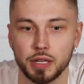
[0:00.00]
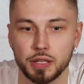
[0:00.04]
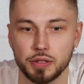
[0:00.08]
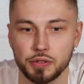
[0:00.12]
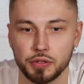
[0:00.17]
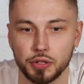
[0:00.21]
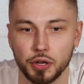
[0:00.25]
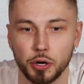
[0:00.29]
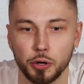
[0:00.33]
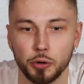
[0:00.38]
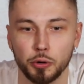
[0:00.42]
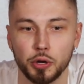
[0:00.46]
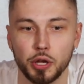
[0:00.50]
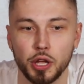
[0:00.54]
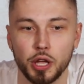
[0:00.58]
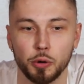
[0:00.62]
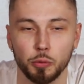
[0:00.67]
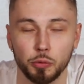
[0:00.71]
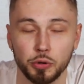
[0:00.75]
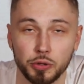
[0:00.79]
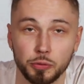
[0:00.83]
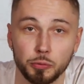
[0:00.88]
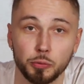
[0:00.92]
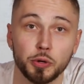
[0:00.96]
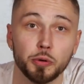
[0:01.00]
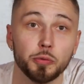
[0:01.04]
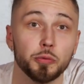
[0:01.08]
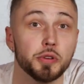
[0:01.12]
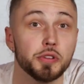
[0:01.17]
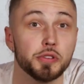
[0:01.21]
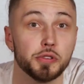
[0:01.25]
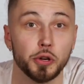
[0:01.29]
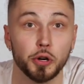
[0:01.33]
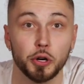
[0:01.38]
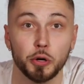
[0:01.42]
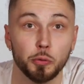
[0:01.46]
And so when we
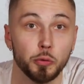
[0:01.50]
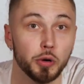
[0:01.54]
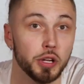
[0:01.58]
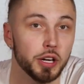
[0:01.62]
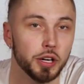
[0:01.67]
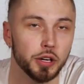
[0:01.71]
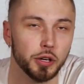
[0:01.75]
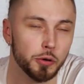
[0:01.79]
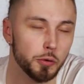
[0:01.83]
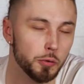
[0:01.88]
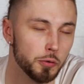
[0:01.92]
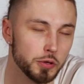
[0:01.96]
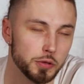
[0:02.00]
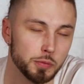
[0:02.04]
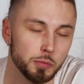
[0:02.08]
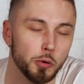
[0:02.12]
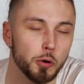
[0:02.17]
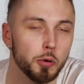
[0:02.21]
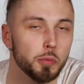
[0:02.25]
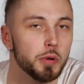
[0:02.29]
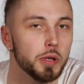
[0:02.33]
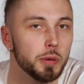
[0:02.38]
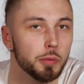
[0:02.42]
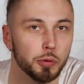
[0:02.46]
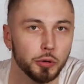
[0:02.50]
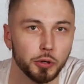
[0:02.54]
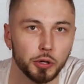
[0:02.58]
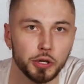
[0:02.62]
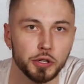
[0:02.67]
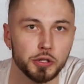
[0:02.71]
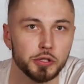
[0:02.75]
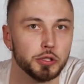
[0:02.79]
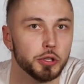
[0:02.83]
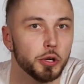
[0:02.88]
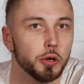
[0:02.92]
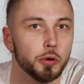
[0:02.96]
started winning, of course, more people are
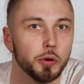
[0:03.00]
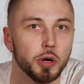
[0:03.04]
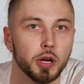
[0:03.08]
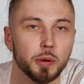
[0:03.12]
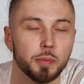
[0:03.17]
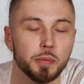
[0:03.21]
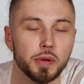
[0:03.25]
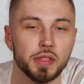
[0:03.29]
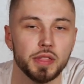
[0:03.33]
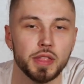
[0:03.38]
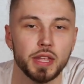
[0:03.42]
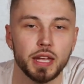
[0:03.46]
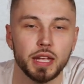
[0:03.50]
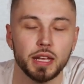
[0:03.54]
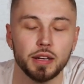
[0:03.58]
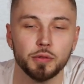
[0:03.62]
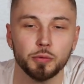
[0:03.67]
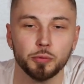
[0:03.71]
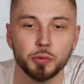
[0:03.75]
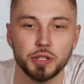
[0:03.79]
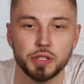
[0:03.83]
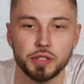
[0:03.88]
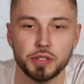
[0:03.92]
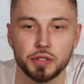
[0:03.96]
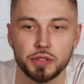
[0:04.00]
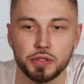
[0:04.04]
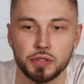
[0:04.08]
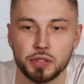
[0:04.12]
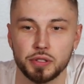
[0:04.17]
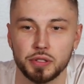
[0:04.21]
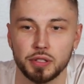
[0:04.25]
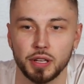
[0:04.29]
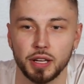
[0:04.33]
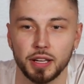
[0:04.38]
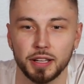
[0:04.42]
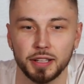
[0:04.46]
going to show up. And then we just, in